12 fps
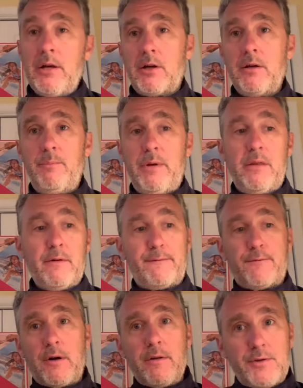Could be the
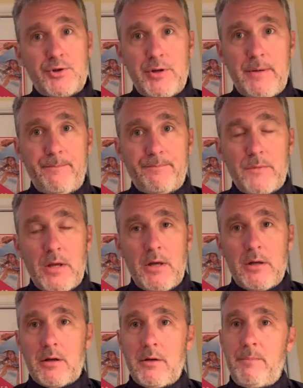front of the ship,
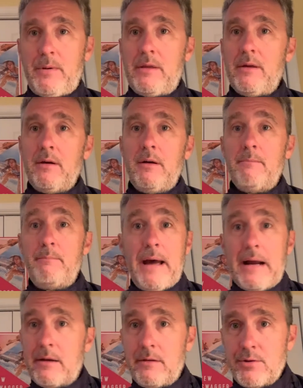could be the
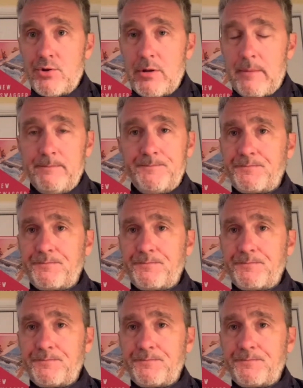back of the ship.